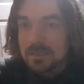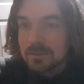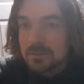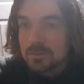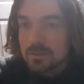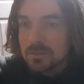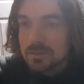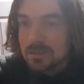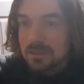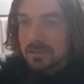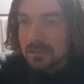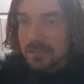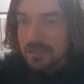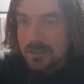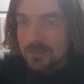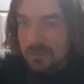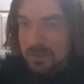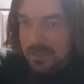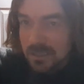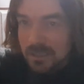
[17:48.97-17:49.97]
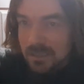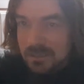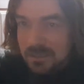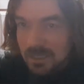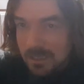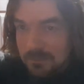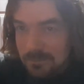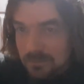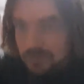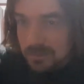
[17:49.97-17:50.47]
just going to give you that
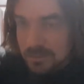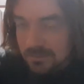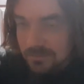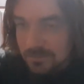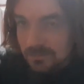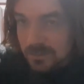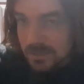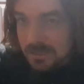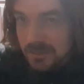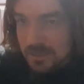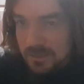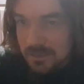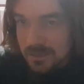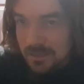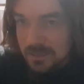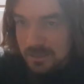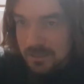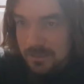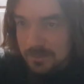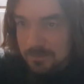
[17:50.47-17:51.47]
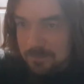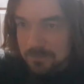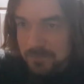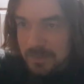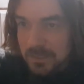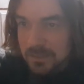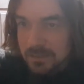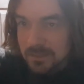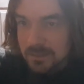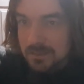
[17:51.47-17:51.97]
example of when
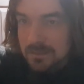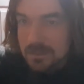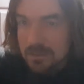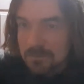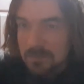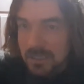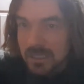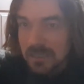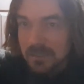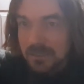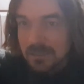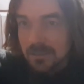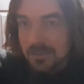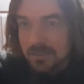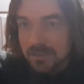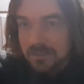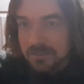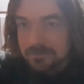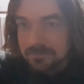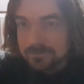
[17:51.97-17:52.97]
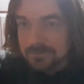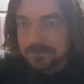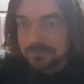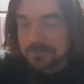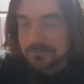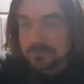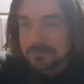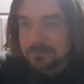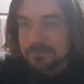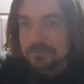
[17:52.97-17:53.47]
I did some helilogging.
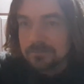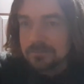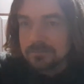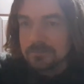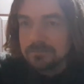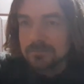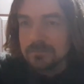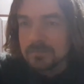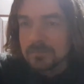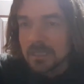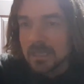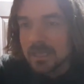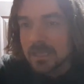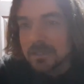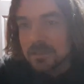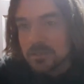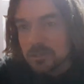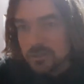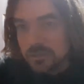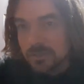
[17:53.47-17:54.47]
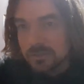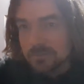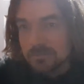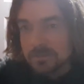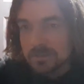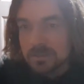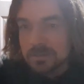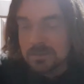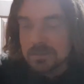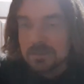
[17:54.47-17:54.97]
Now I
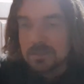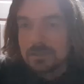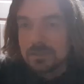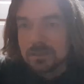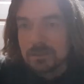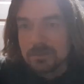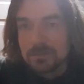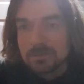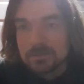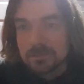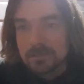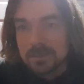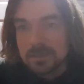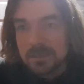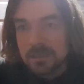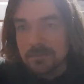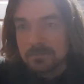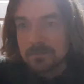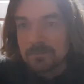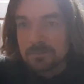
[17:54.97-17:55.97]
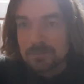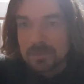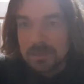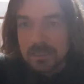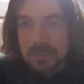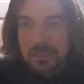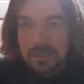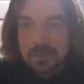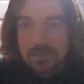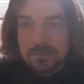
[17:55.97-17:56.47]
assumed, because I'm
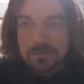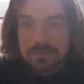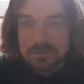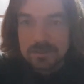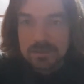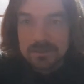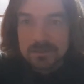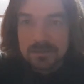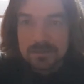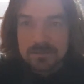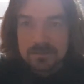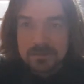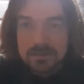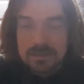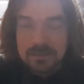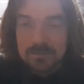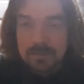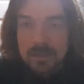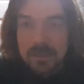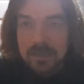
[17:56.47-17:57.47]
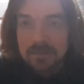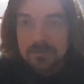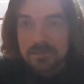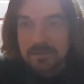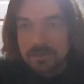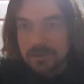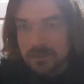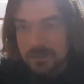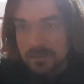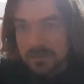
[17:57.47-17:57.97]
pretty confident about
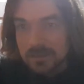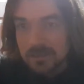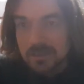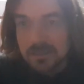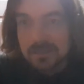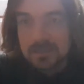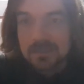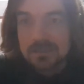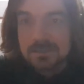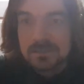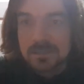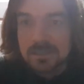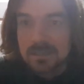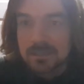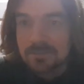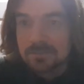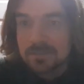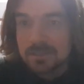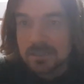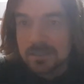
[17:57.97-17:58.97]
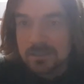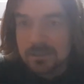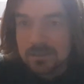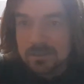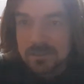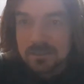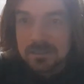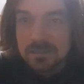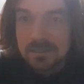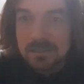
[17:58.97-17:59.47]
everything, and like I said, I've had all
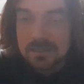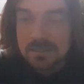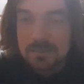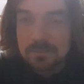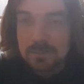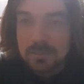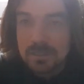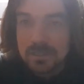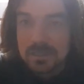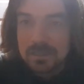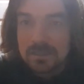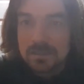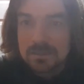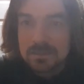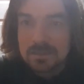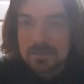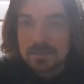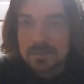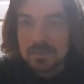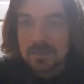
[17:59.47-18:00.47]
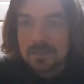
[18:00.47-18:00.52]
this experience,